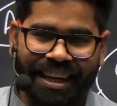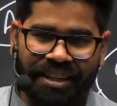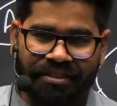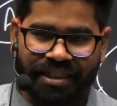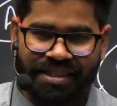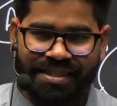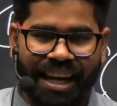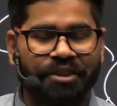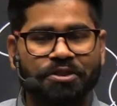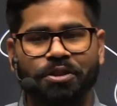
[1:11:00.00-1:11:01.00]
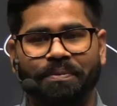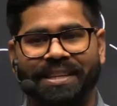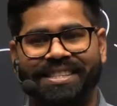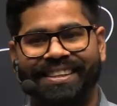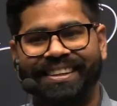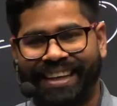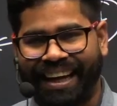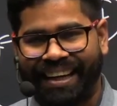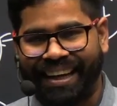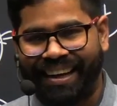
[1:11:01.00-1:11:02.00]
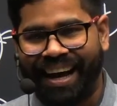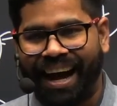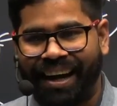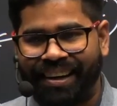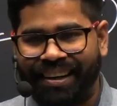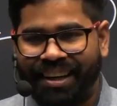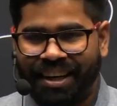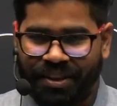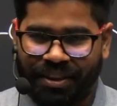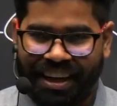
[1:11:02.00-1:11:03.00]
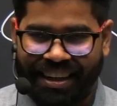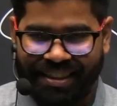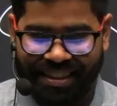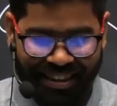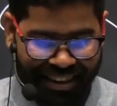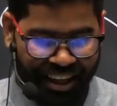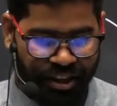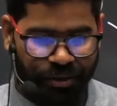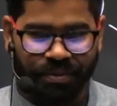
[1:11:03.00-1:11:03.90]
affairs. Thank you so much. Take care and good night. Thank you.